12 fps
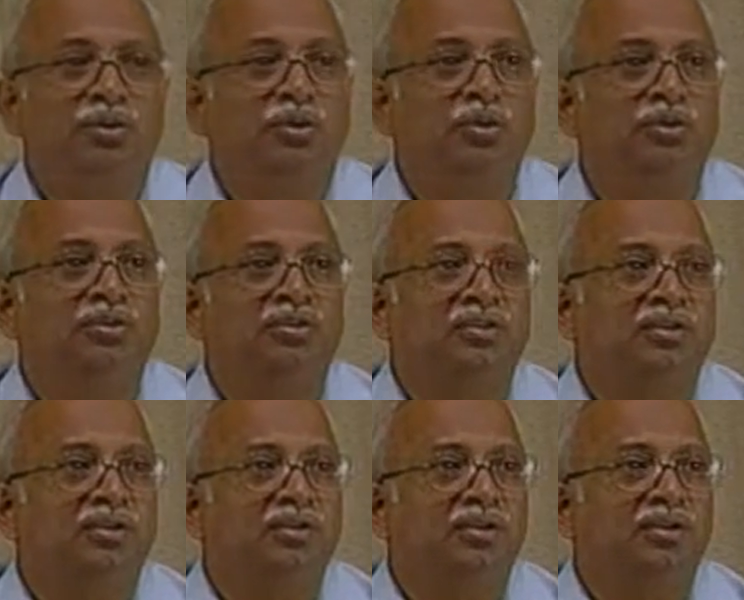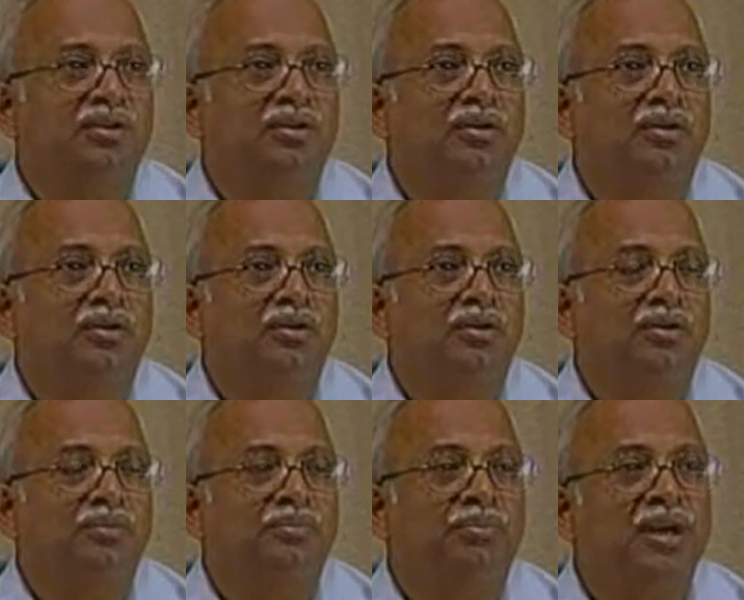would
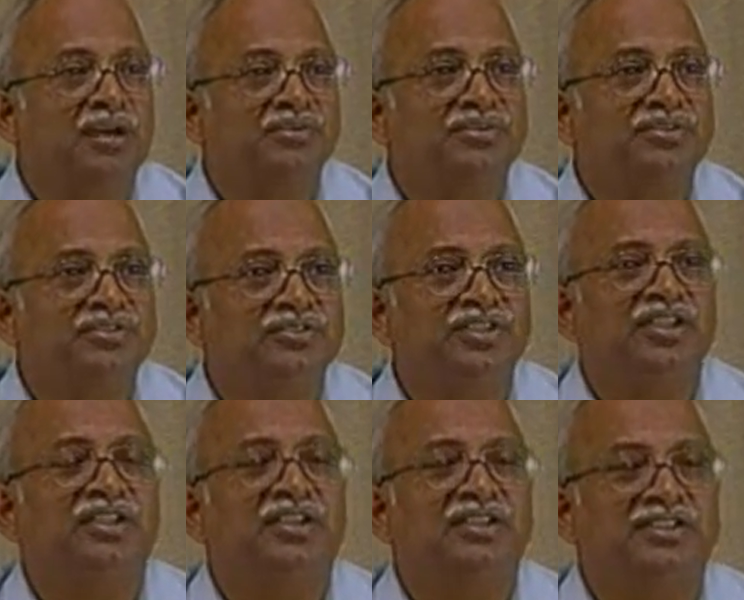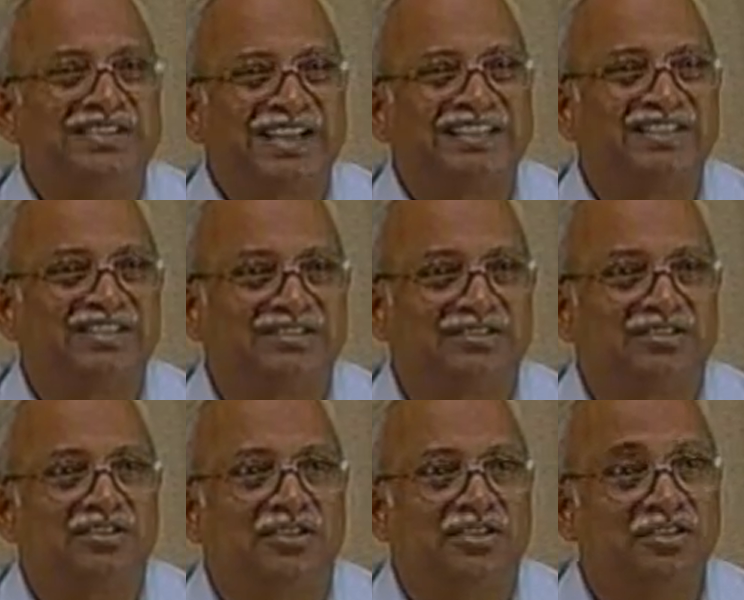perhaps generate stresses
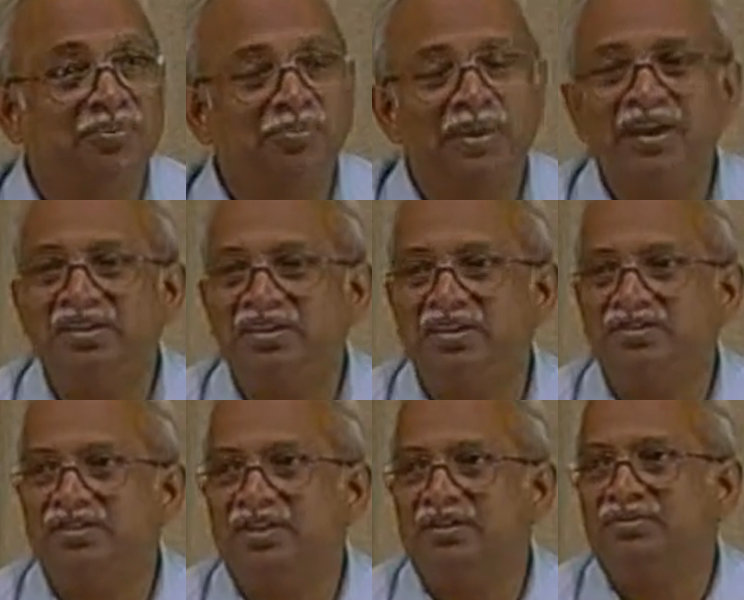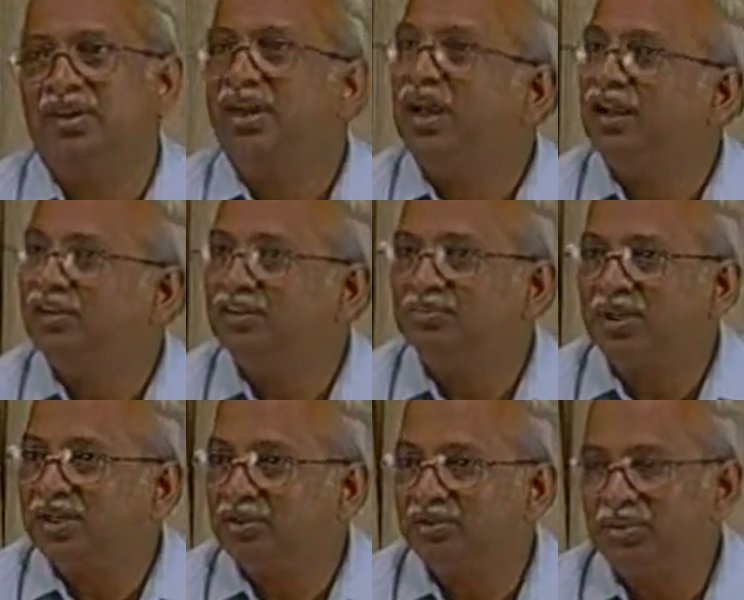in the paint itself, and it may
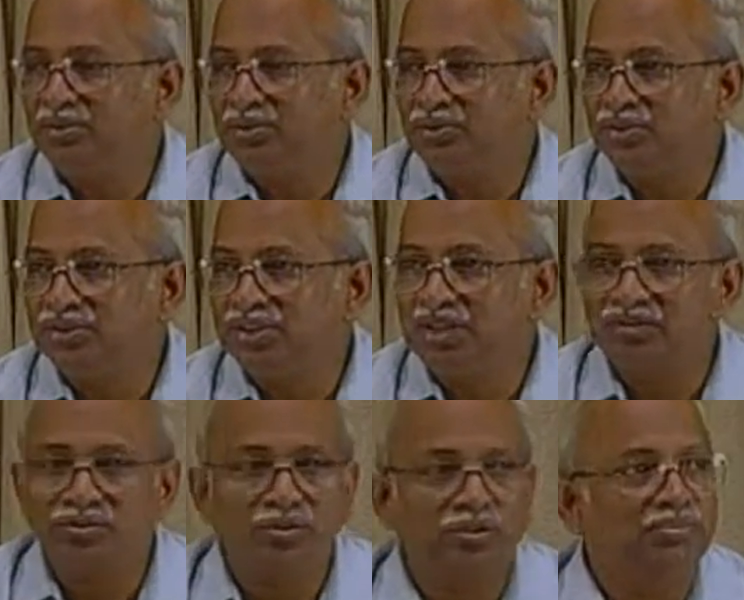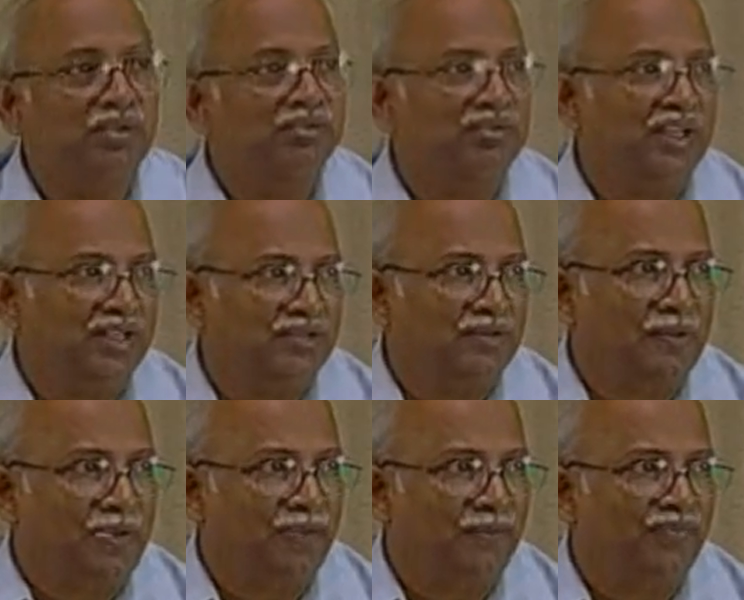not be able to withstand, so it may flake.
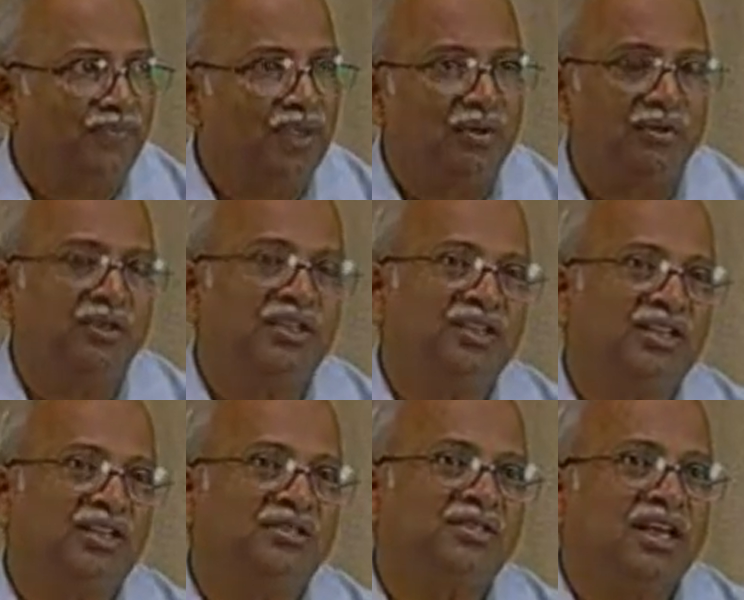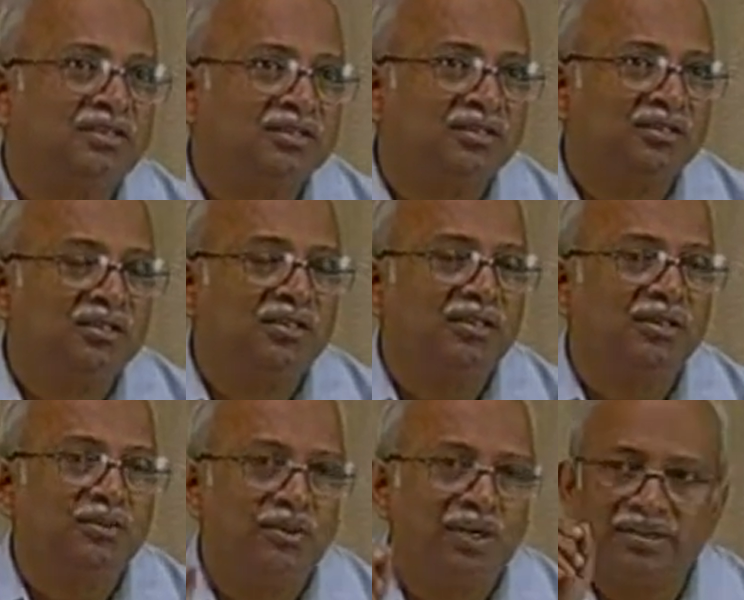When it does that,
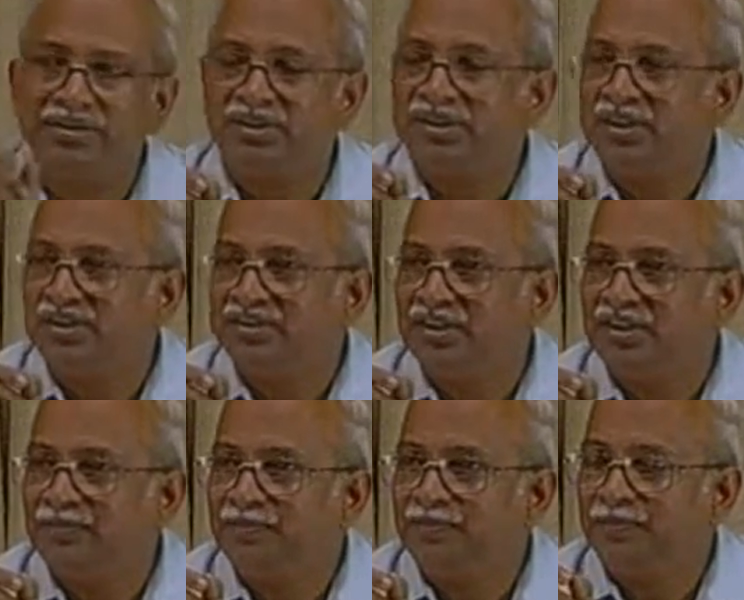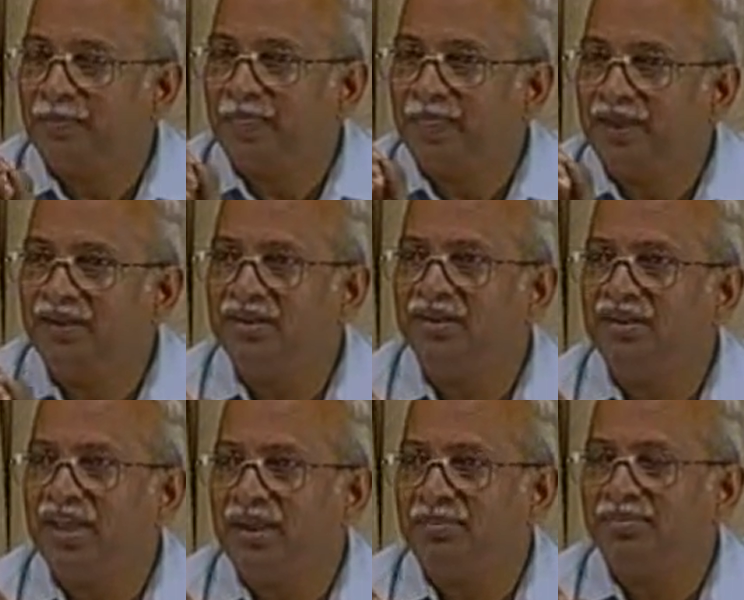wherever there is a little gap,